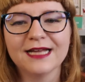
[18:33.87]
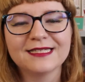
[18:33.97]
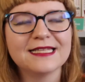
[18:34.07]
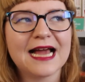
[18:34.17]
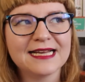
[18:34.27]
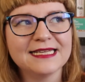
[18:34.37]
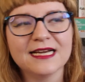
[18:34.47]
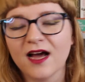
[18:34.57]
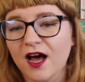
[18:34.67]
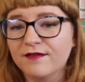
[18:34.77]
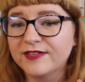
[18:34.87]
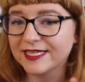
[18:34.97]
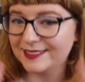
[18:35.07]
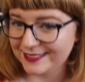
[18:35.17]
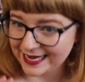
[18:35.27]
It's the idea of
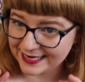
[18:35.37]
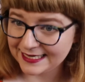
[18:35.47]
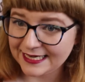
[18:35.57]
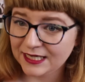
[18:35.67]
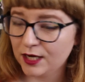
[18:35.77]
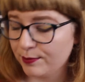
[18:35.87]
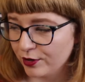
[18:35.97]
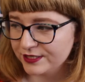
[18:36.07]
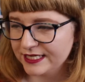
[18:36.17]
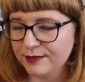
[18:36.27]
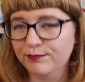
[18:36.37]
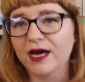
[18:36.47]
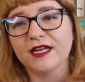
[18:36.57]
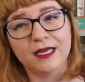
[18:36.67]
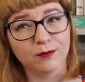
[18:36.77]
standing a person,
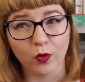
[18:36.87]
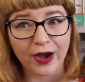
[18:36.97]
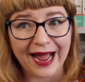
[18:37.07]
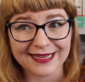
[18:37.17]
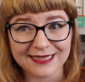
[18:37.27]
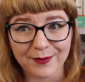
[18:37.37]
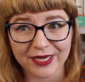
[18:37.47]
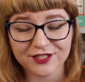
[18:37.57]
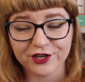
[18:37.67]
but in more academic